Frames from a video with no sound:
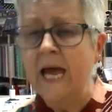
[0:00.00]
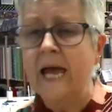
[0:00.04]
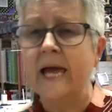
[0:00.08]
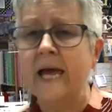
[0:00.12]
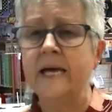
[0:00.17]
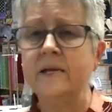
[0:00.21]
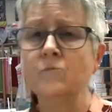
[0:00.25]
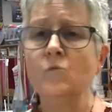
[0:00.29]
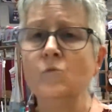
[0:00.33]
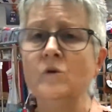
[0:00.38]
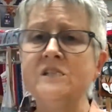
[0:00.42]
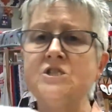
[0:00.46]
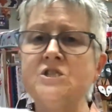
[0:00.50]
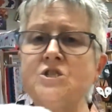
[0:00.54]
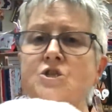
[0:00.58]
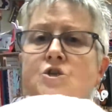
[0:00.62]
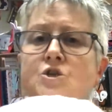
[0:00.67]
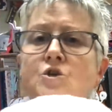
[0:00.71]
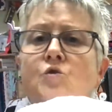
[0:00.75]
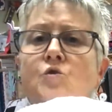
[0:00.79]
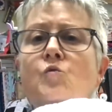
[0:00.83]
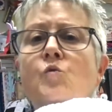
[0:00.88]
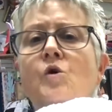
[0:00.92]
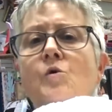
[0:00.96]
in which
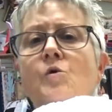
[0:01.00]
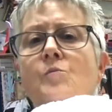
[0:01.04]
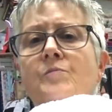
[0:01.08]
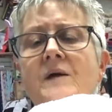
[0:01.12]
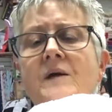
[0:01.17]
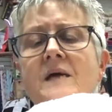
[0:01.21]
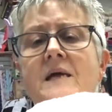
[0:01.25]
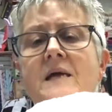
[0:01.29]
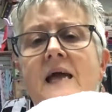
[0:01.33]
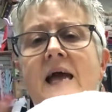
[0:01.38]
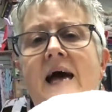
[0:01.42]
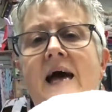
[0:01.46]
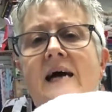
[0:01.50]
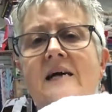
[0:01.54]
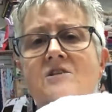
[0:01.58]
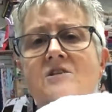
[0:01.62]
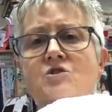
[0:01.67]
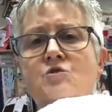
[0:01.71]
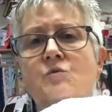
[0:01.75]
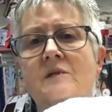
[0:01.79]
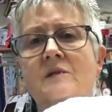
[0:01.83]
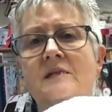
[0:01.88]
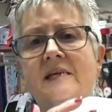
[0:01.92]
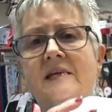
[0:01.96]
you will be
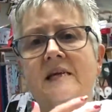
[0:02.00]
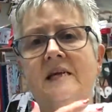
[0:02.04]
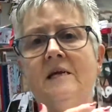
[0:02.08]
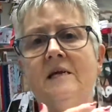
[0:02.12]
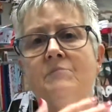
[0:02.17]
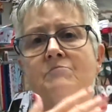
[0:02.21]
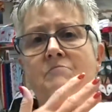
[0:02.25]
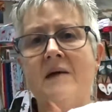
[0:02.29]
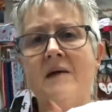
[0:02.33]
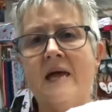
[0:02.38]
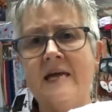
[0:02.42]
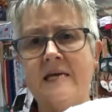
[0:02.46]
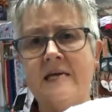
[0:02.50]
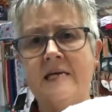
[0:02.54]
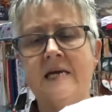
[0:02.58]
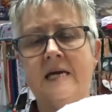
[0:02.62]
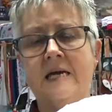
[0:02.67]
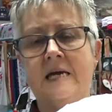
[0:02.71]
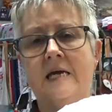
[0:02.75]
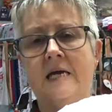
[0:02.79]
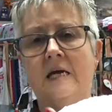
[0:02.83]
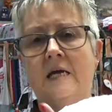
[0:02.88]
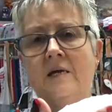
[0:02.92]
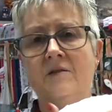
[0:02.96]
actually
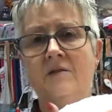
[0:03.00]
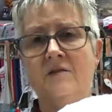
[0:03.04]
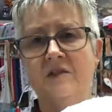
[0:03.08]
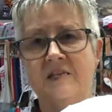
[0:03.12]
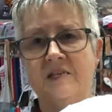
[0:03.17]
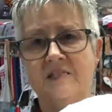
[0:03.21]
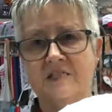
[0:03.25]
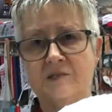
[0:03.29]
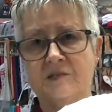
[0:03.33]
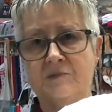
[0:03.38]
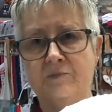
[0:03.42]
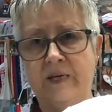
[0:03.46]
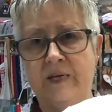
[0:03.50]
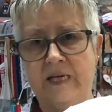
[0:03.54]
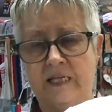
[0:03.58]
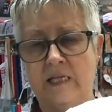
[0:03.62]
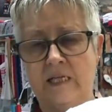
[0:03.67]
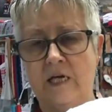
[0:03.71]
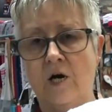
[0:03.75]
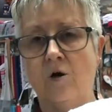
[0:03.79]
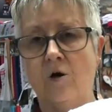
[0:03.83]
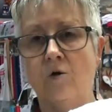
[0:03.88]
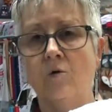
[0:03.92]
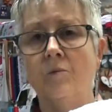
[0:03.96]
making this
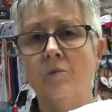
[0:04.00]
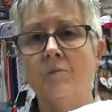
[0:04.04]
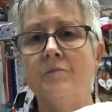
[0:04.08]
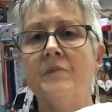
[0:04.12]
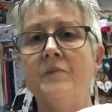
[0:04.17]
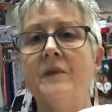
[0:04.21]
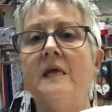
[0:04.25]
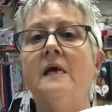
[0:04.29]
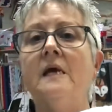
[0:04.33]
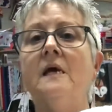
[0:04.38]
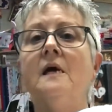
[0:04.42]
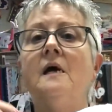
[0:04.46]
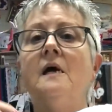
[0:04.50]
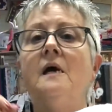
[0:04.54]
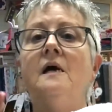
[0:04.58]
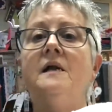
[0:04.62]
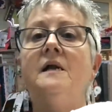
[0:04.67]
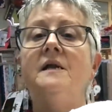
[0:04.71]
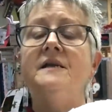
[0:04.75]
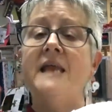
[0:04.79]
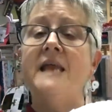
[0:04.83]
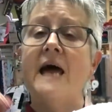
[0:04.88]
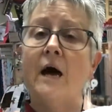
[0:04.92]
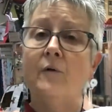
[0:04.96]
pillow.
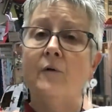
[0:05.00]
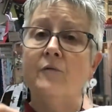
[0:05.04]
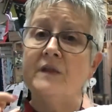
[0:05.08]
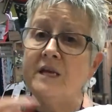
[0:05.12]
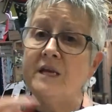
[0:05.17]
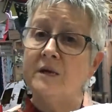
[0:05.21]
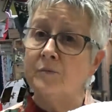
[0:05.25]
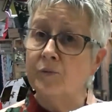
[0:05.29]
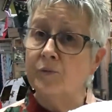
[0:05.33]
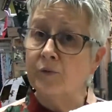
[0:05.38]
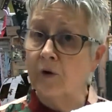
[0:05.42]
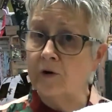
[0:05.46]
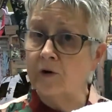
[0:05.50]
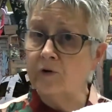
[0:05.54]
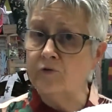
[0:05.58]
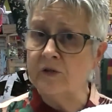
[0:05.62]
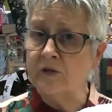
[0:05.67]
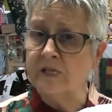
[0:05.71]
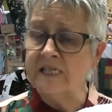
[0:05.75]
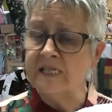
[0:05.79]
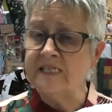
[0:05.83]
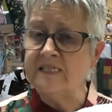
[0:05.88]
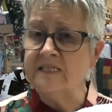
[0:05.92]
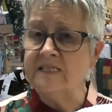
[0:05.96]
Now, the
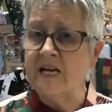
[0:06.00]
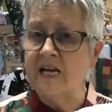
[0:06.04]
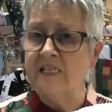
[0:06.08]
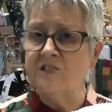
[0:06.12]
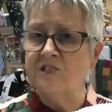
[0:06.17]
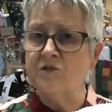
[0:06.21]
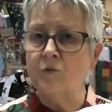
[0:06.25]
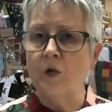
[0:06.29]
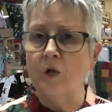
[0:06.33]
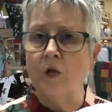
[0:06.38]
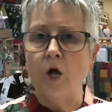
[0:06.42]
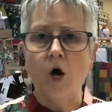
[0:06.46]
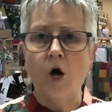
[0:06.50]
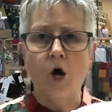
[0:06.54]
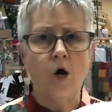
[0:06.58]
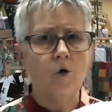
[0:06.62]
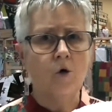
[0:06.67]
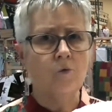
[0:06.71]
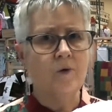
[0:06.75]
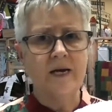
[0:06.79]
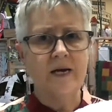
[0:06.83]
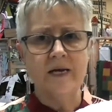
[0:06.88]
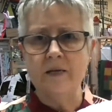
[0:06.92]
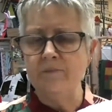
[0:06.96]
embroidery designs will
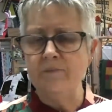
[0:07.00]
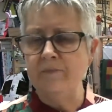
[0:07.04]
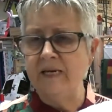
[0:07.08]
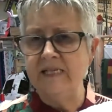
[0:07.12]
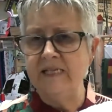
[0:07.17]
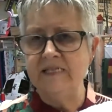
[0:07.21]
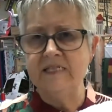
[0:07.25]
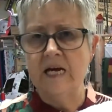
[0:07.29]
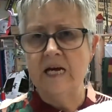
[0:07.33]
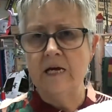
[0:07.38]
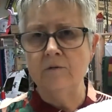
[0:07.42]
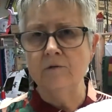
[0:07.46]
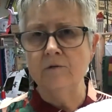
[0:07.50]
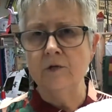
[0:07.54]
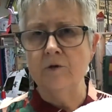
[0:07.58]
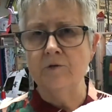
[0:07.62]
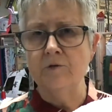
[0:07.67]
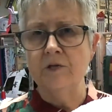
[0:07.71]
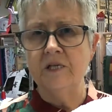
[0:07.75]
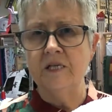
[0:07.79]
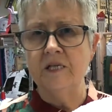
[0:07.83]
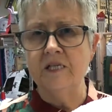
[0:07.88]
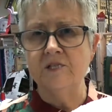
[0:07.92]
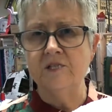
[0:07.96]
already be
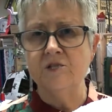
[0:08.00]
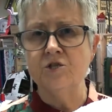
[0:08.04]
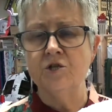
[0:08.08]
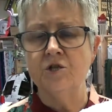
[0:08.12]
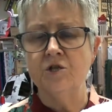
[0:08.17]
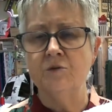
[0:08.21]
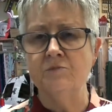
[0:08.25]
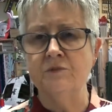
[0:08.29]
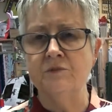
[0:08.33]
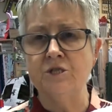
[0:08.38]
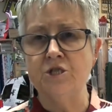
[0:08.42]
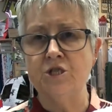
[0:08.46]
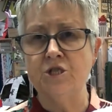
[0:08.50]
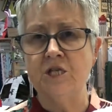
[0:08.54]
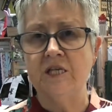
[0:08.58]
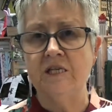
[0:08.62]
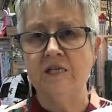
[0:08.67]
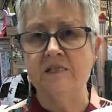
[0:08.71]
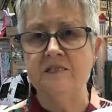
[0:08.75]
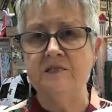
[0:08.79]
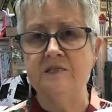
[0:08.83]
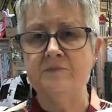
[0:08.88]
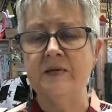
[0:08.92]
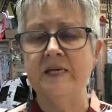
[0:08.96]
downloaded into the
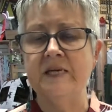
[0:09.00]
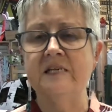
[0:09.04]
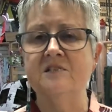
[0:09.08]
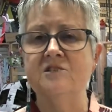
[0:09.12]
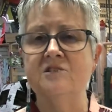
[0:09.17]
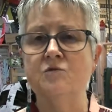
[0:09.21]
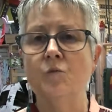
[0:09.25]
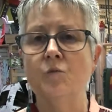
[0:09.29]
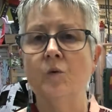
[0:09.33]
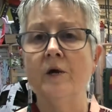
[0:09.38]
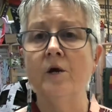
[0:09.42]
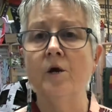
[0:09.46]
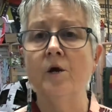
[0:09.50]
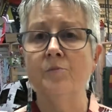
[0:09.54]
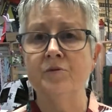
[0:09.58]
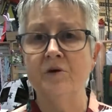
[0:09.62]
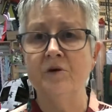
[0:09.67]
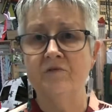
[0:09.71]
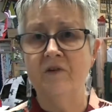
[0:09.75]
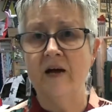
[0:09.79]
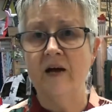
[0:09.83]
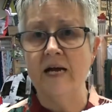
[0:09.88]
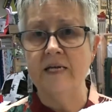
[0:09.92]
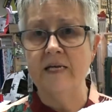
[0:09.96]
machines because we are
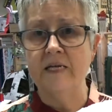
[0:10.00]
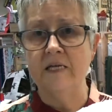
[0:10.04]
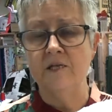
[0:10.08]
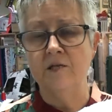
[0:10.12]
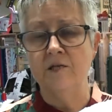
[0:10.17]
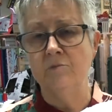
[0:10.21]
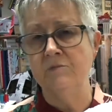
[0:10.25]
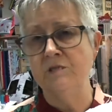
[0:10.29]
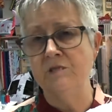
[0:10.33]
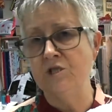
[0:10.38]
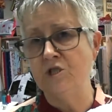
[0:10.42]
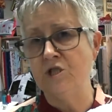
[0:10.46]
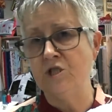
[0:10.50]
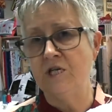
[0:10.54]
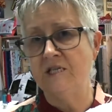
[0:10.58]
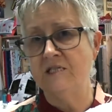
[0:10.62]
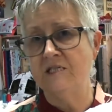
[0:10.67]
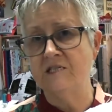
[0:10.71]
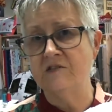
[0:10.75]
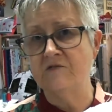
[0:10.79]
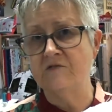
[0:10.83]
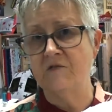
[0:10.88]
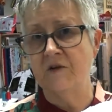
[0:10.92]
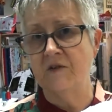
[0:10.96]
providing the
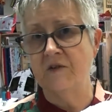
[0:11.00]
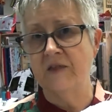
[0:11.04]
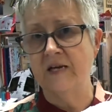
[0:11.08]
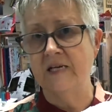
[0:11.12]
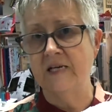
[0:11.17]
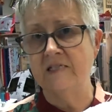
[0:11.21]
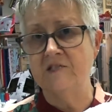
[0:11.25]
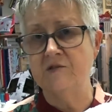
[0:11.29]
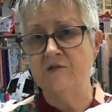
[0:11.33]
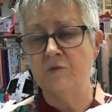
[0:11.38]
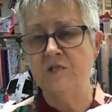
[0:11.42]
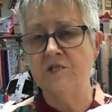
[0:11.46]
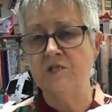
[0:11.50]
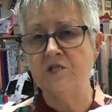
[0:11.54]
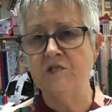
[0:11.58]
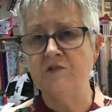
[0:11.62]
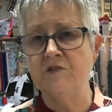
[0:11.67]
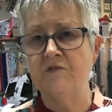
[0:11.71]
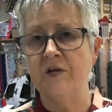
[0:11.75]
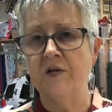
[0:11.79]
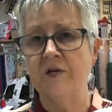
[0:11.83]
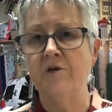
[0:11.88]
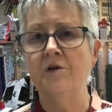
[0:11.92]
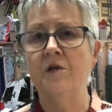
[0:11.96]
machines for this. We just
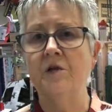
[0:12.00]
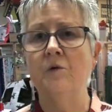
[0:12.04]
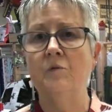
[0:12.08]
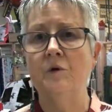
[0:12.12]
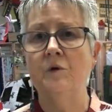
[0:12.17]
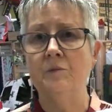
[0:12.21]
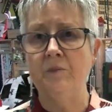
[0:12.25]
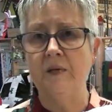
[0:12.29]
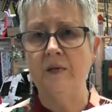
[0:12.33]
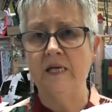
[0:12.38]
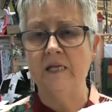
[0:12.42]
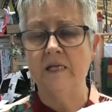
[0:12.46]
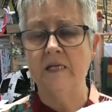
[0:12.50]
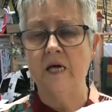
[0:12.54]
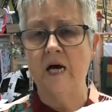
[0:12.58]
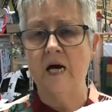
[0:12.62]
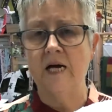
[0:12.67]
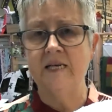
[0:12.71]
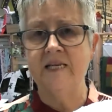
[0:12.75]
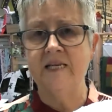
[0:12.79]
figured it would be a lot